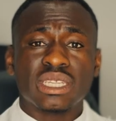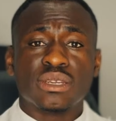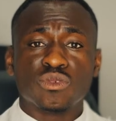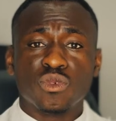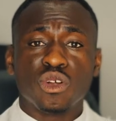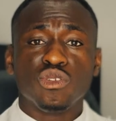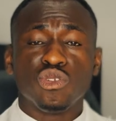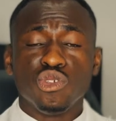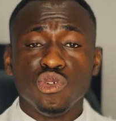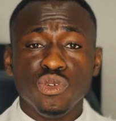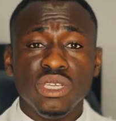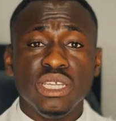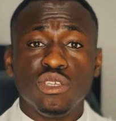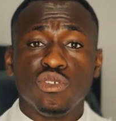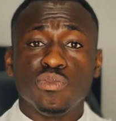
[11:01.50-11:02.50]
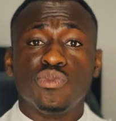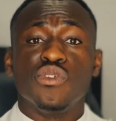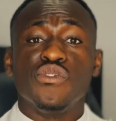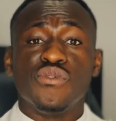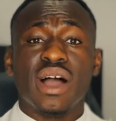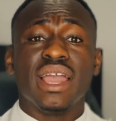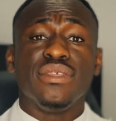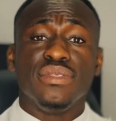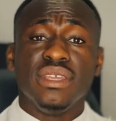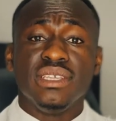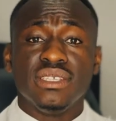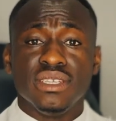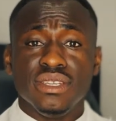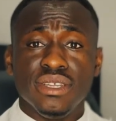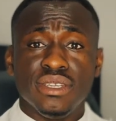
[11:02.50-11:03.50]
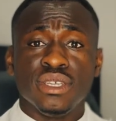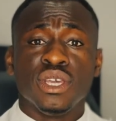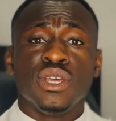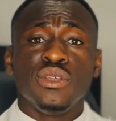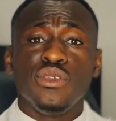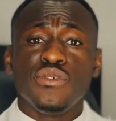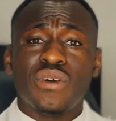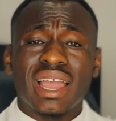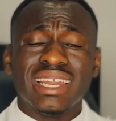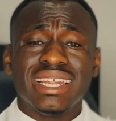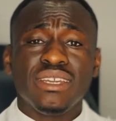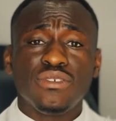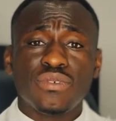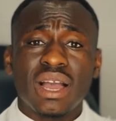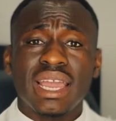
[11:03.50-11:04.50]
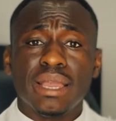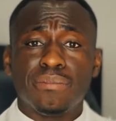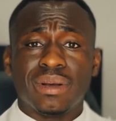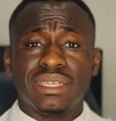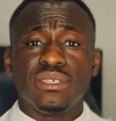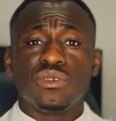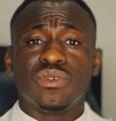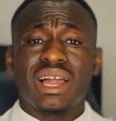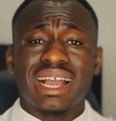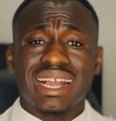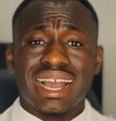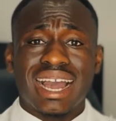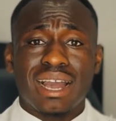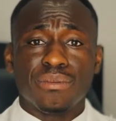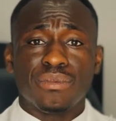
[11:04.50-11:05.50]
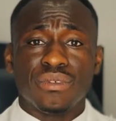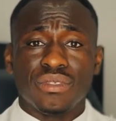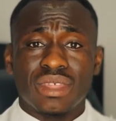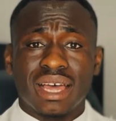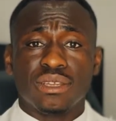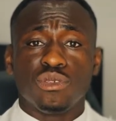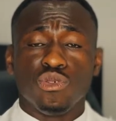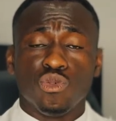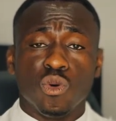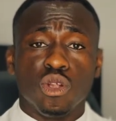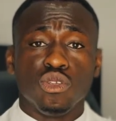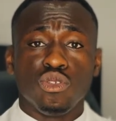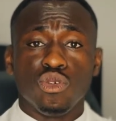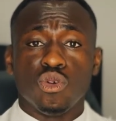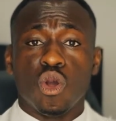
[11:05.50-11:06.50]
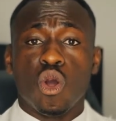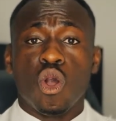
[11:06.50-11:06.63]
and what do you need to provide these needs? You've identified a particular gap that you want to